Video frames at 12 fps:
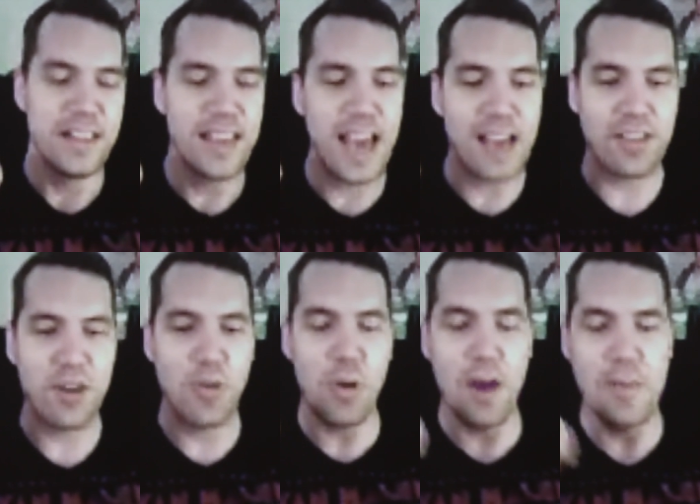Yeah,
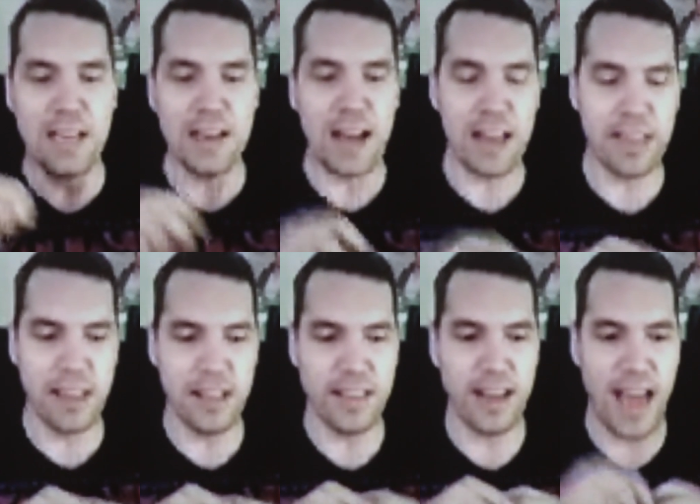so, I mean, I
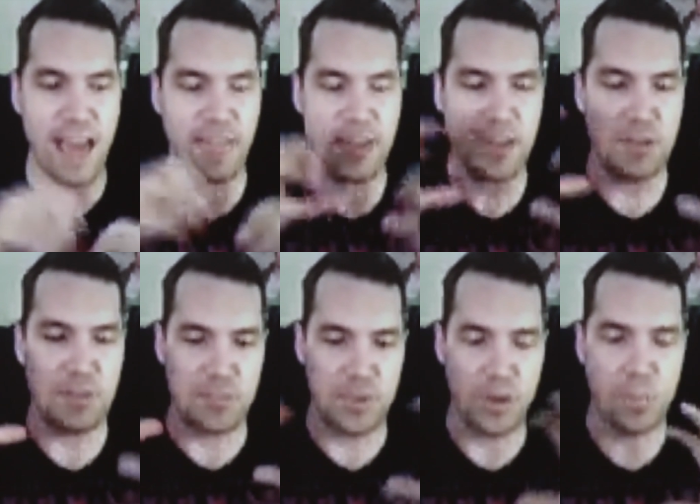think that having
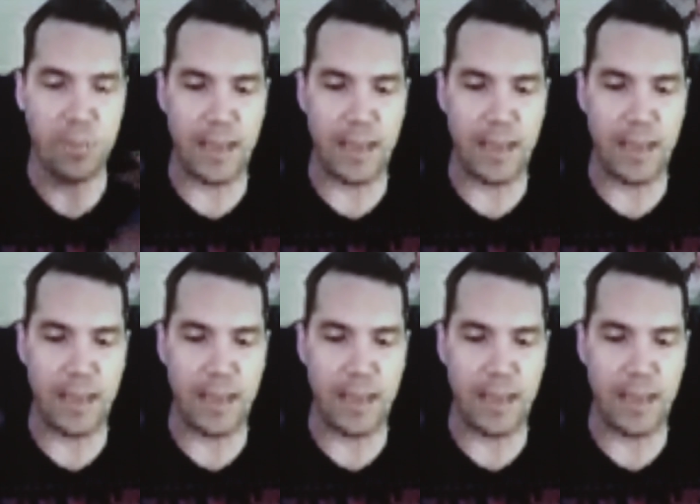some